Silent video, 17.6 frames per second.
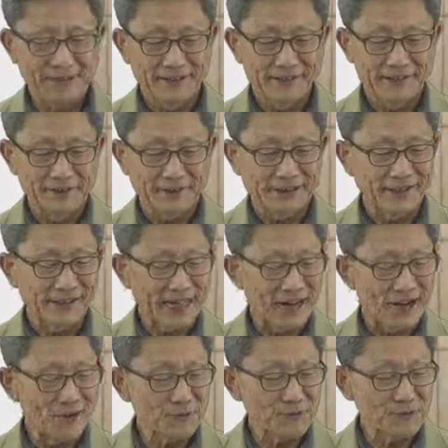Okay,
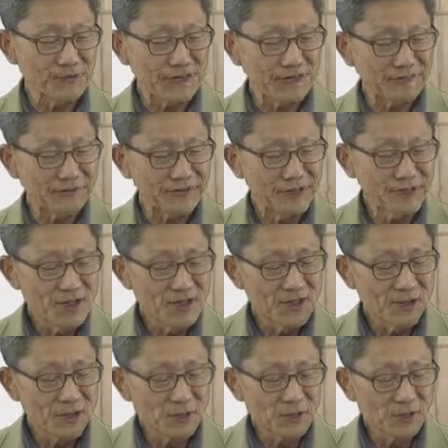now you have
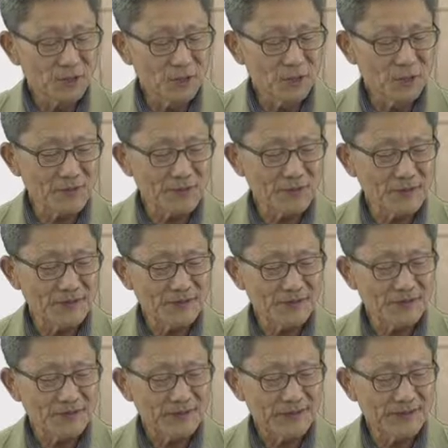two
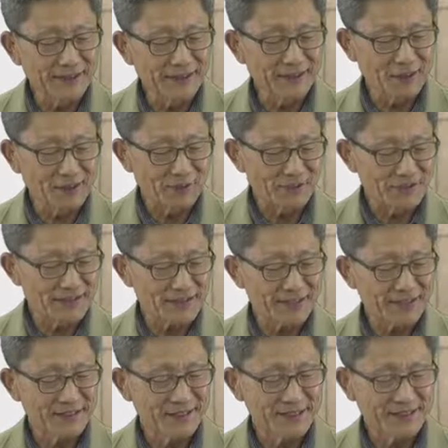unknowns
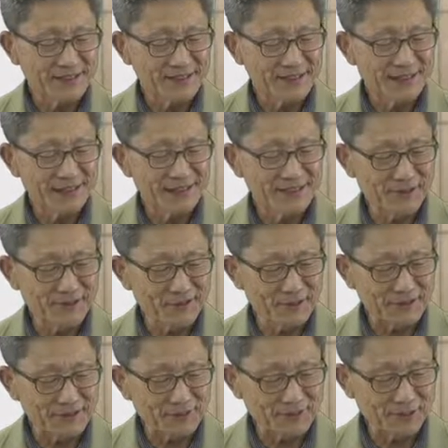and you
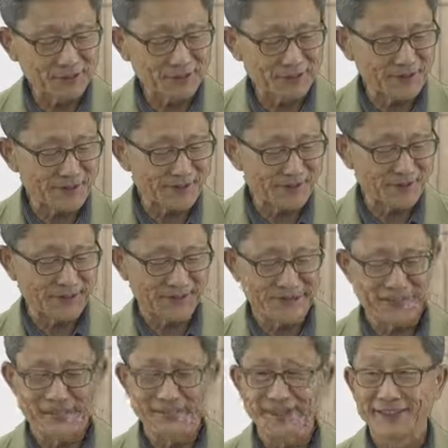have two
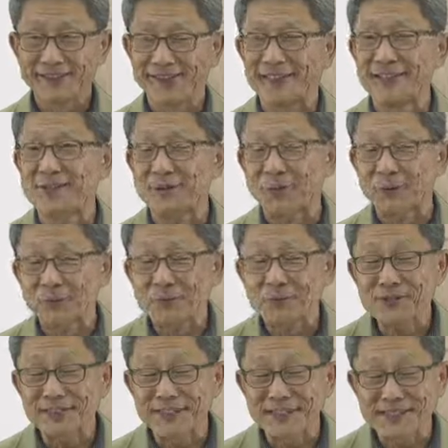equations. The
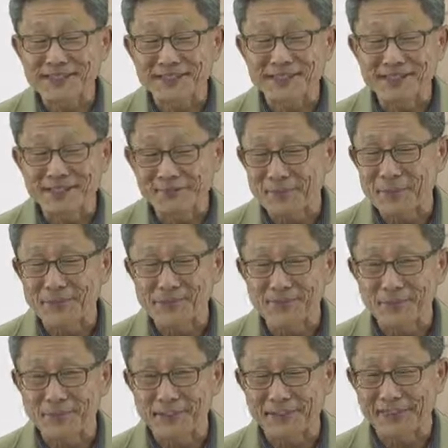solution is just a piece
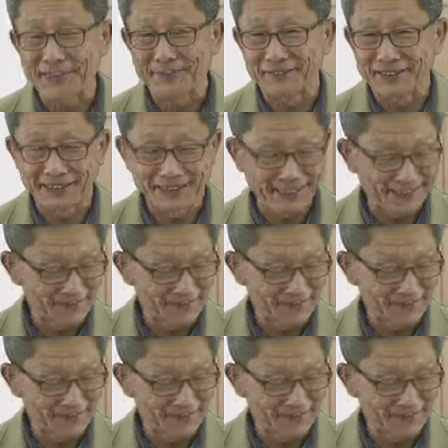of cake, right?